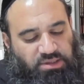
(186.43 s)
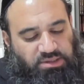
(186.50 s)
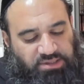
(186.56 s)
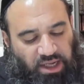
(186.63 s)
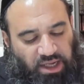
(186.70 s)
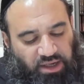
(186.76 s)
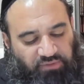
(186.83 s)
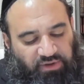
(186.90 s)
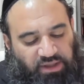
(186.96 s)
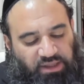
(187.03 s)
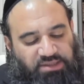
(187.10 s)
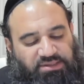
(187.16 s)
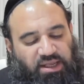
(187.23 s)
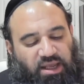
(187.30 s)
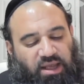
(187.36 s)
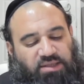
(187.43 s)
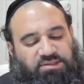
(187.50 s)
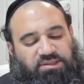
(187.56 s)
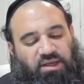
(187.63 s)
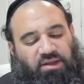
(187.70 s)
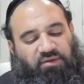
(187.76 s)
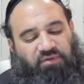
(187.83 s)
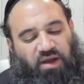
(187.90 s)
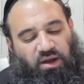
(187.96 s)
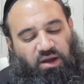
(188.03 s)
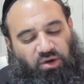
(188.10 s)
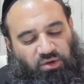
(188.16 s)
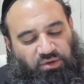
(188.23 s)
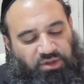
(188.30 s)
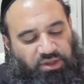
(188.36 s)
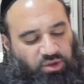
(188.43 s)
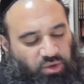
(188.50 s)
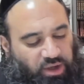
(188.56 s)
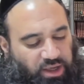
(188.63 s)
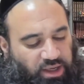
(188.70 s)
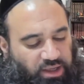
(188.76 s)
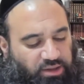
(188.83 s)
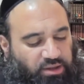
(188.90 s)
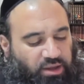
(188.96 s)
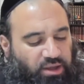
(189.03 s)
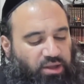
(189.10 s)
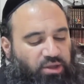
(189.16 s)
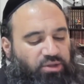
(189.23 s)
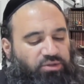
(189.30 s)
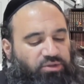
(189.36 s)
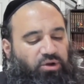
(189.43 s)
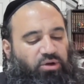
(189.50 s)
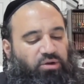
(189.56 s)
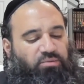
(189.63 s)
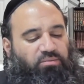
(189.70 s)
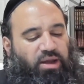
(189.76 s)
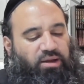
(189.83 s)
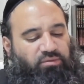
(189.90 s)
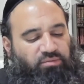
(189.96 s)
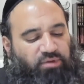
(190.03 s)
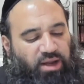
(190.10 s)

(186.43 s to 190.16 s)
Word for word: son of Elazar, son of Aaron the Kohen, turn back